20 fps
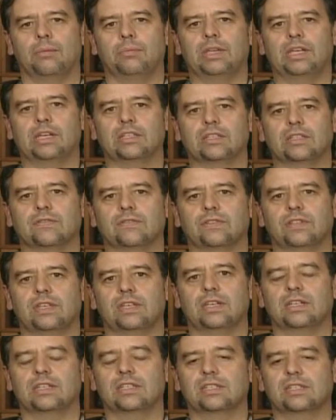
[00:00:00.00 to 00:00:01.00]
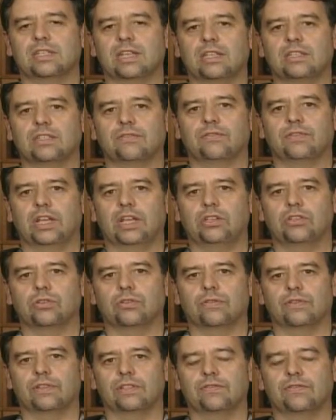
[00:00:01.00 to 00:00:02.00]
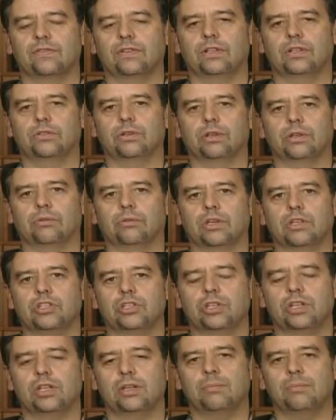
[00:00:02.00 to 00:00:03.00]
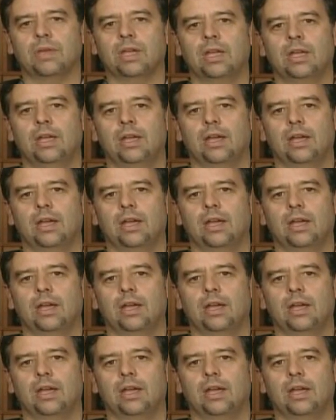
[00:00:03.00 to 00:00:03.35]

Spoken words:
because of the extensive nature of its filtering regime.